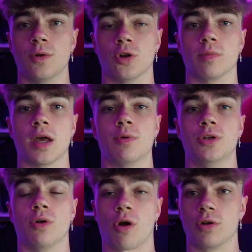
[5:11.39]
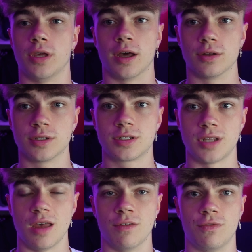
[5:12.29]
Normally I would do
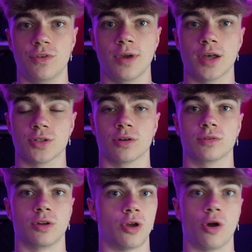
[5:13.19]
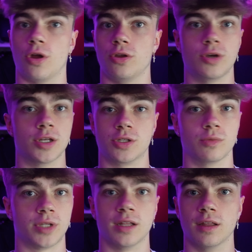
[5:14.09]
RDLs if you guys aren't, you guys
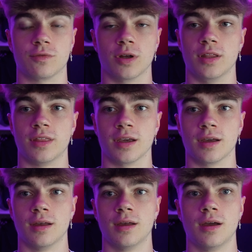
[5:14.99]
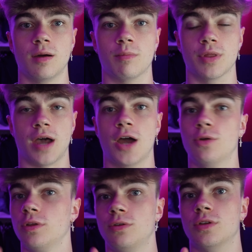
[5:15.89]
don't deadlift or anything, but I'd
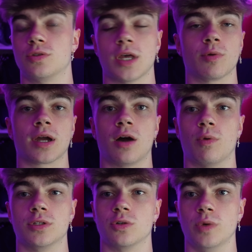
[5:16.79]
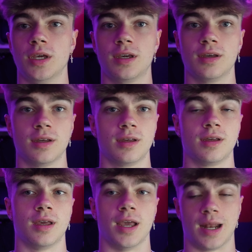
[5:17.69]
only do this leg workout once a week
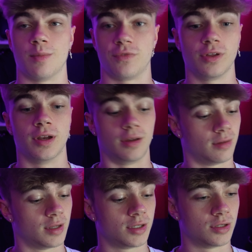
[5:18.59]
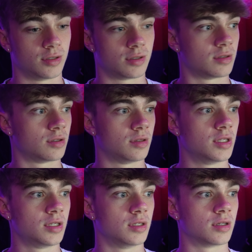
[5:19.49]
and I'm feeling it. This is
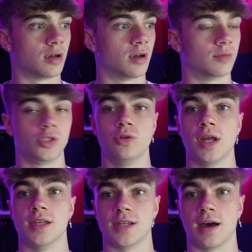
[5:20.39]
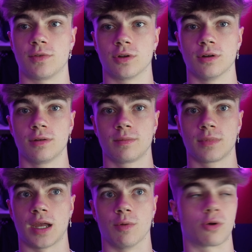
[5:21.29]
this is uh, two days after
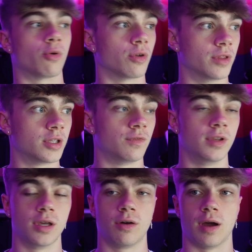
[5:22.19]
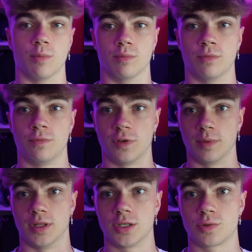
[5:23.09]
I recorded this video. I'm
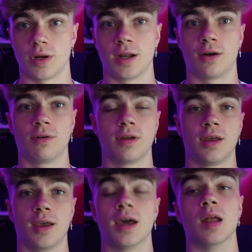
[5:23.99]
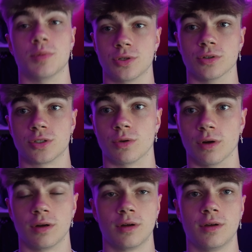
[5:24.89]
filming this right now, and I'm still sore.